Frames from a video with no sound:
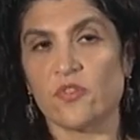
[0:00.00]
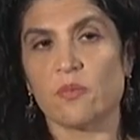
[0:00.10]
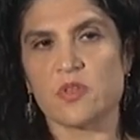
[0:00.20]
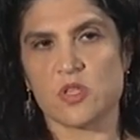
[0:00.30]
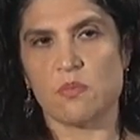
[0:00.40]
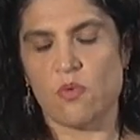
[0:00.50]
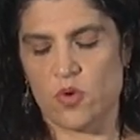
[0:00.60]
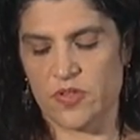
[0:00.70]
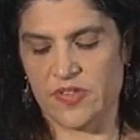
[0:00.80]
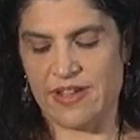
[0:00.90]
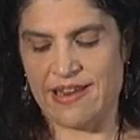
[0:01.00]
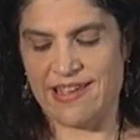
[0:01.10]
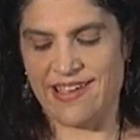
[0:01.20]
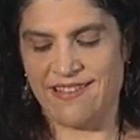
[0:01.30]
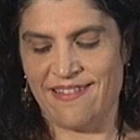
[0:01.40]
from the support
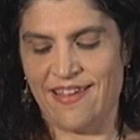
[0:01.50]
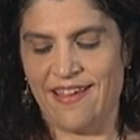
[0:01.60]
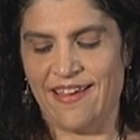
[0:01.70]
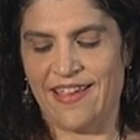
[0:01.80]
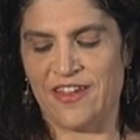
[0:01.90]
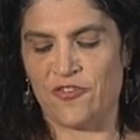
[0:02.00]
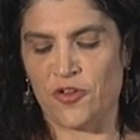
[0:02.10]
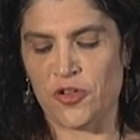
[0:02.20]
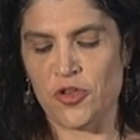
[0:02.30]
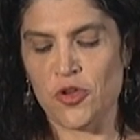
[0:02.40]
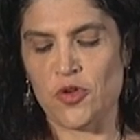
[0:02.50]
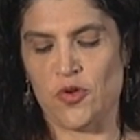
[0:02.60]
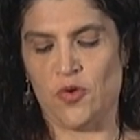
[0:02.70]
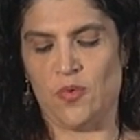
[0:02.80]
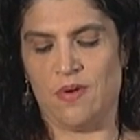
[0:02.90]
study? And for
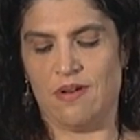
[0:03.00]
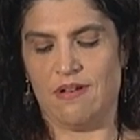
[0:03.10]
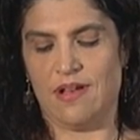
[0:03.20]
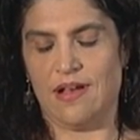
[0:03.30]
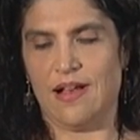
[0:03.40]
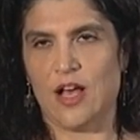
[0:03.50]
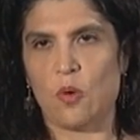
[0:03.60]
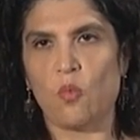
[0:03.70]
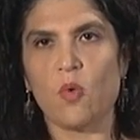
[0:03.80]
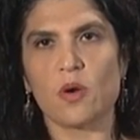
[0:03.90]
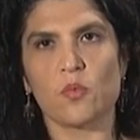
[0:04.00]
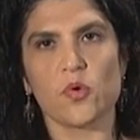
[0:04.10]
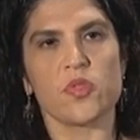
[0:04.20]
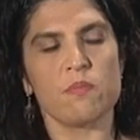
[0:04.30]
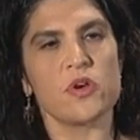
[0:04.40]
you, what
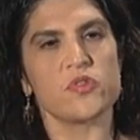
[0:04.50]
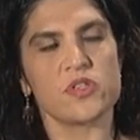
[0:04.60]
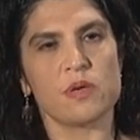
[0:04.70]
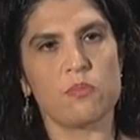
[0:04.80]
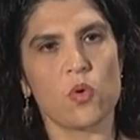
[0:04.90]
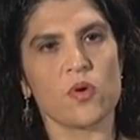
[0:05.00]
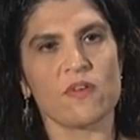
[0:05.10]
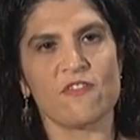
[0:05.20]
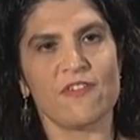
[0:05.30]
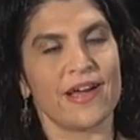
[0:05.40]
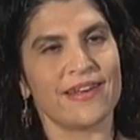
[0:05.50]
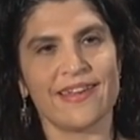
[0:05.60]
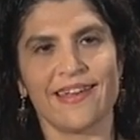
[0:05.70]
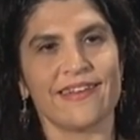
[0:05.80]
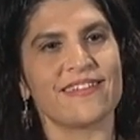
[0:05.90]
were the most important
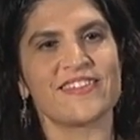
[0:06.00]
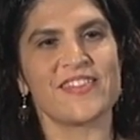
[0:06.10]
findings